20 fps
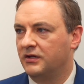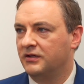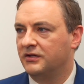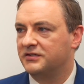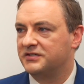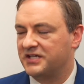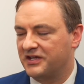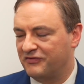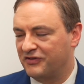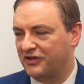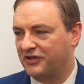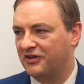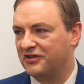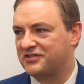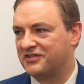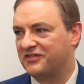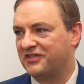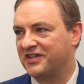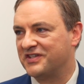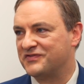David
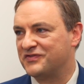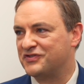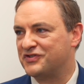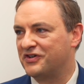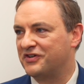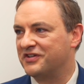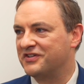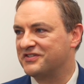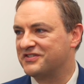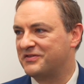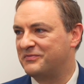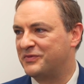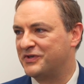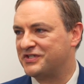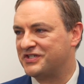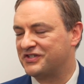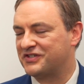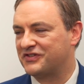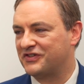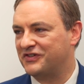Kurten, thanks for joining us on
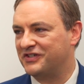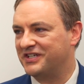British Thought